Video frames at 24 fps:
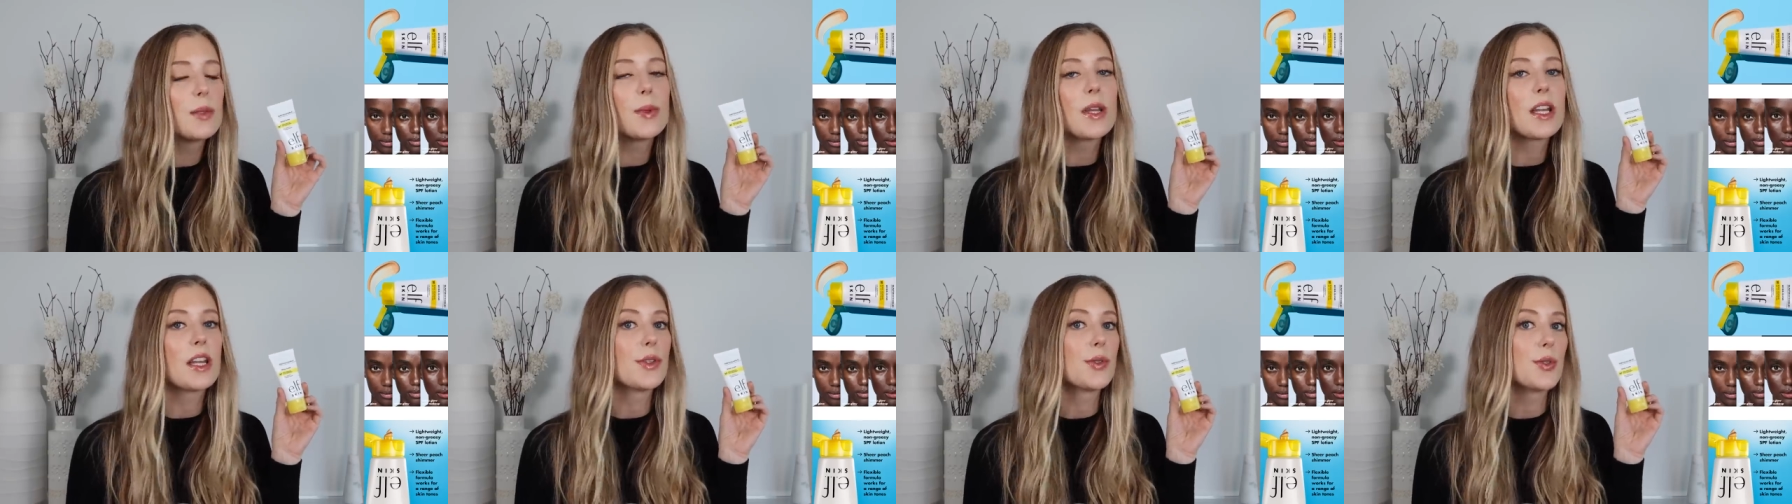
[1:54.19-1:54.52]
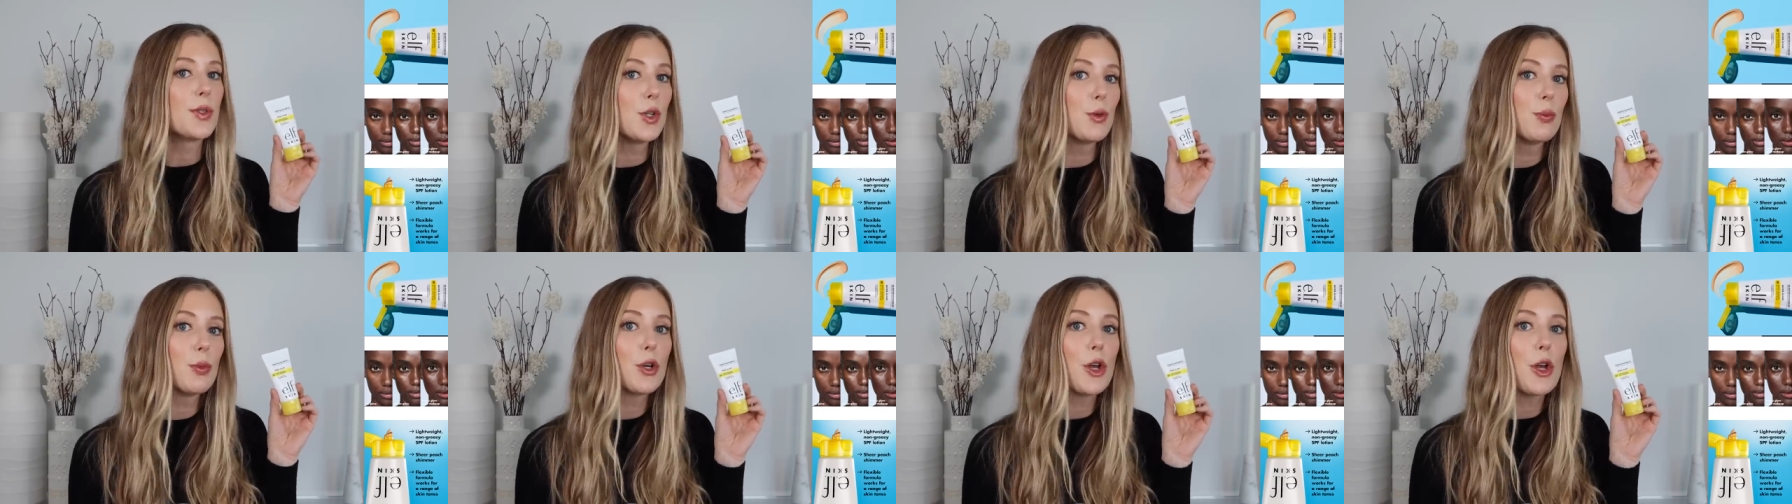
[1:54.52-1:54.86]
Because
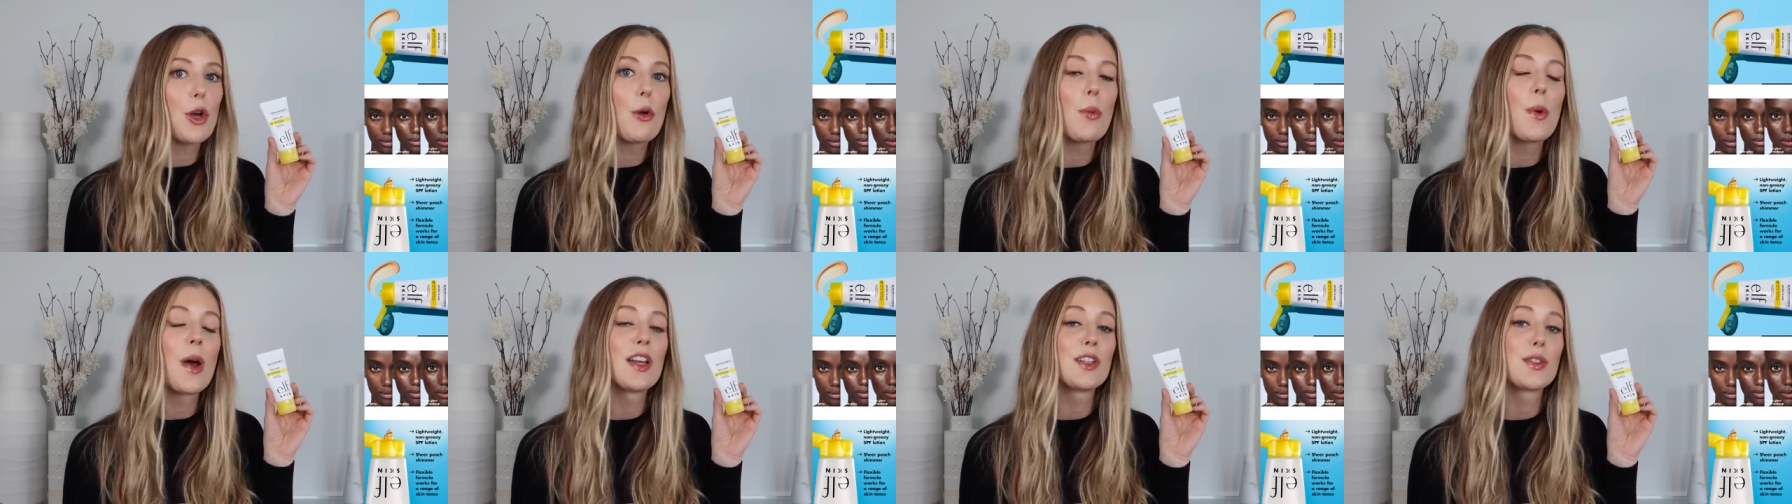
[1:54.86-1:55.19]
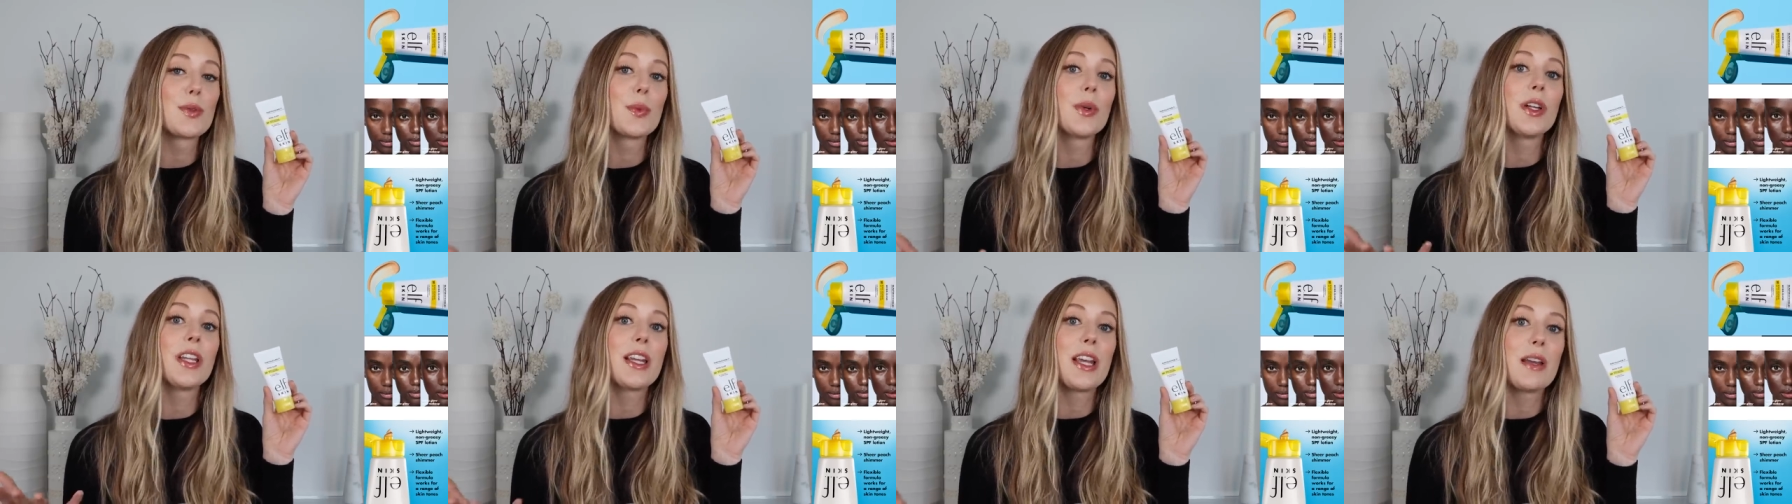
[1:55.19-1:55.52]
Supergoop
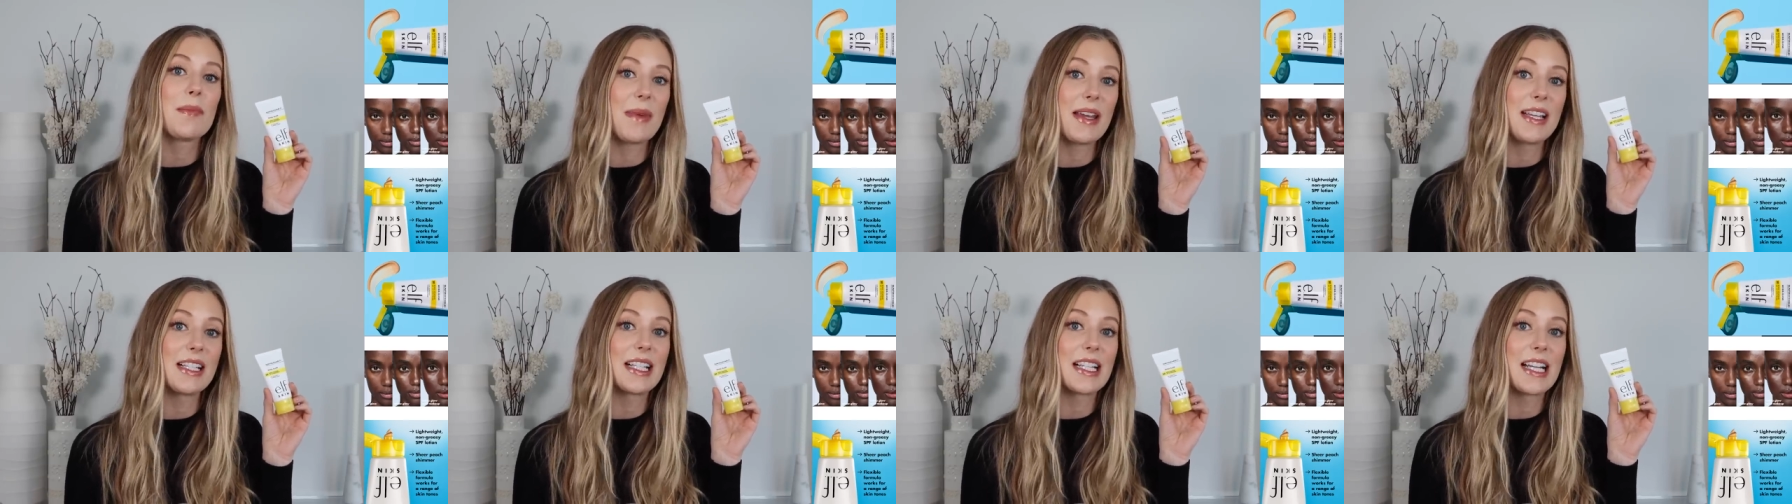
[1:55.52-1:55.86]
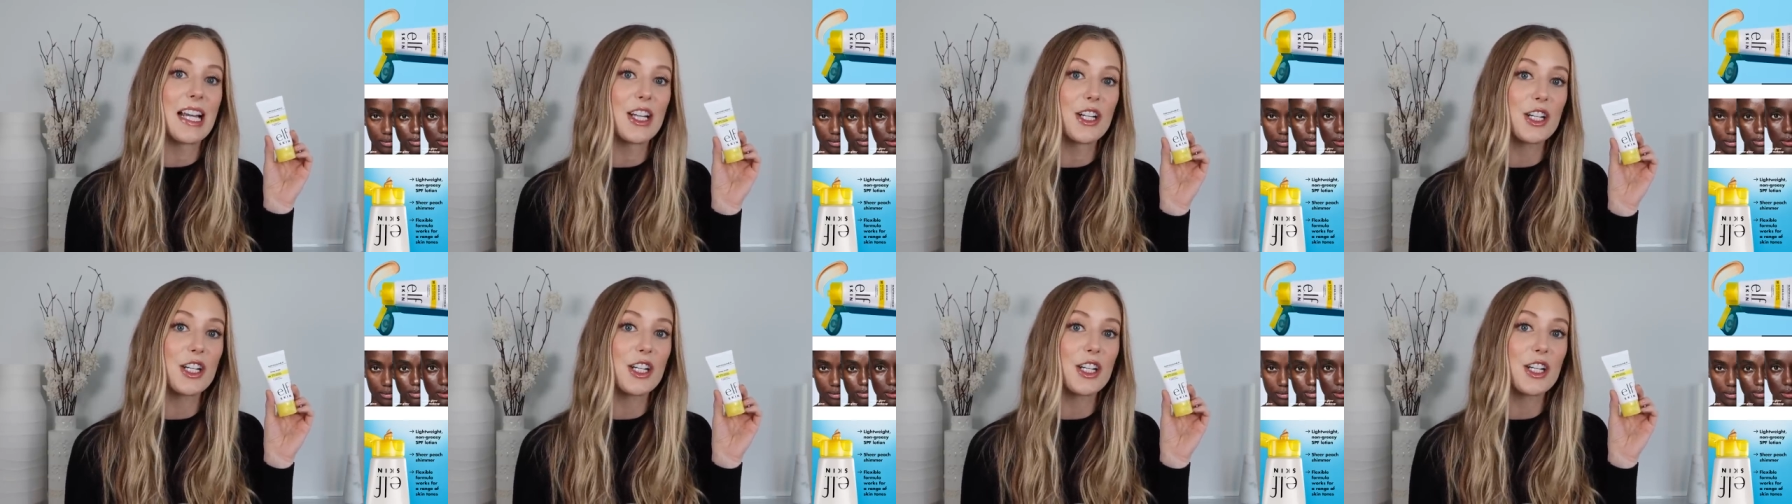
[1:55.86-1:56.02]
has really amazing